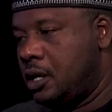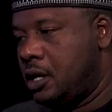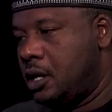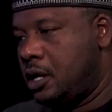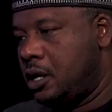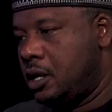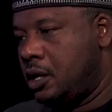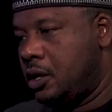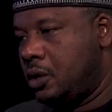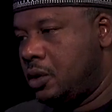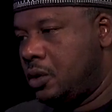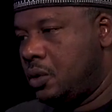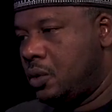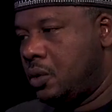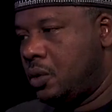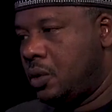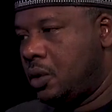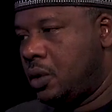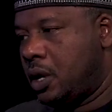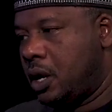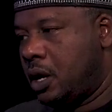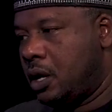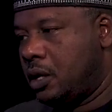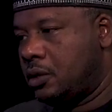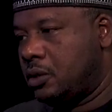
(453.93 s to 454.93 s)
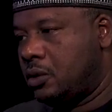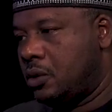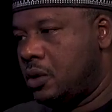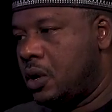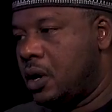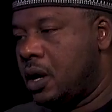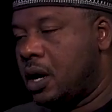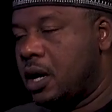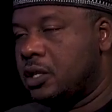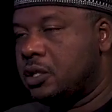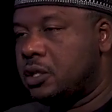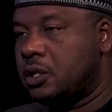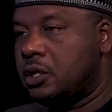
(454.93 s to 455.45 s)
you know, as
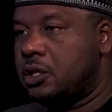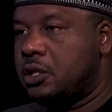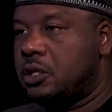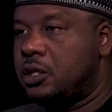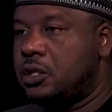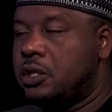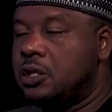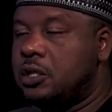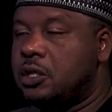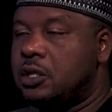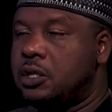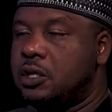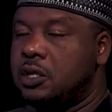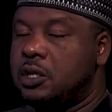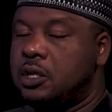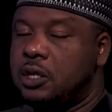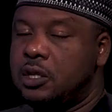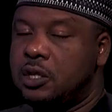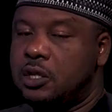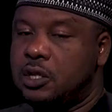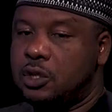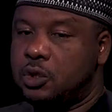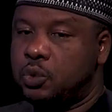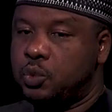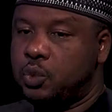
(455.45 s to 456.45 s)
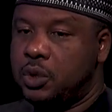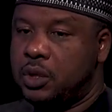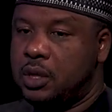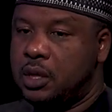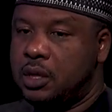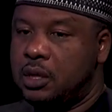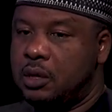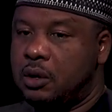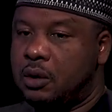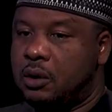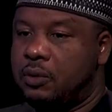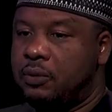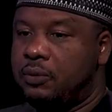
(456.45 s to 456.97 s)
long as it, it, it is
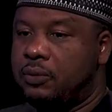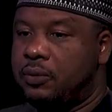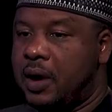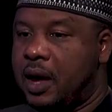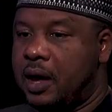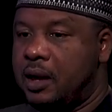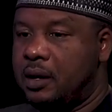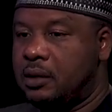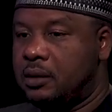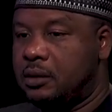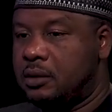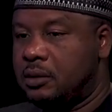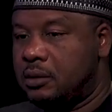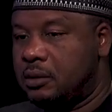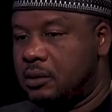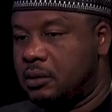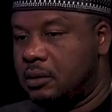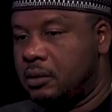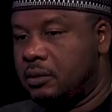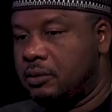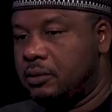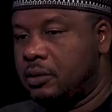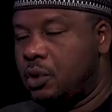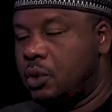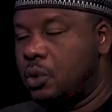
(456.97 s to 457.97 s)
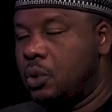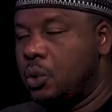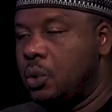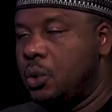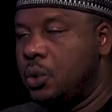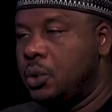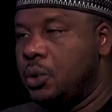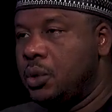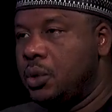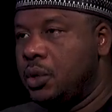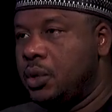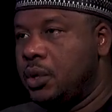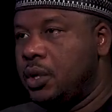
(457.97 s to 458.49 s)
within the confine of the law,
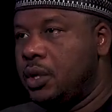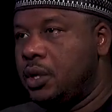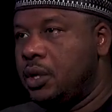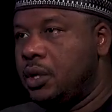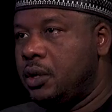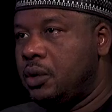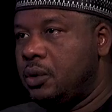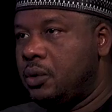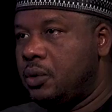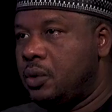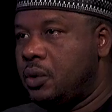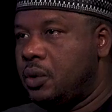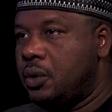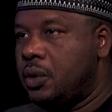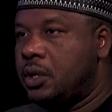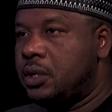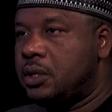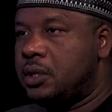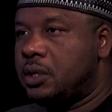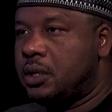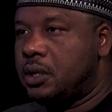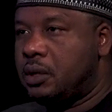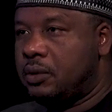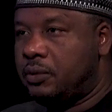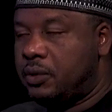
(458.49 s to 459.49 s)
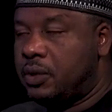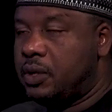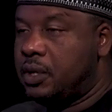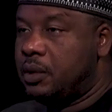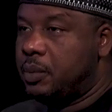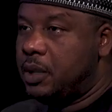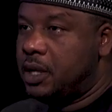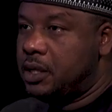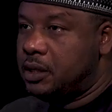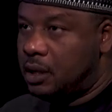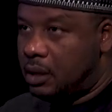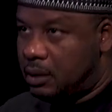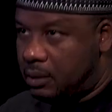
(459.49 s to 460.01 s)
you know, it's a
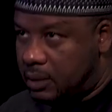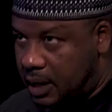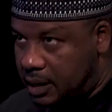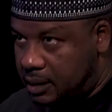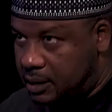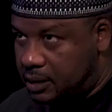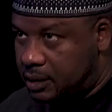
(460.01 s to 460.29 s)
fundamental right.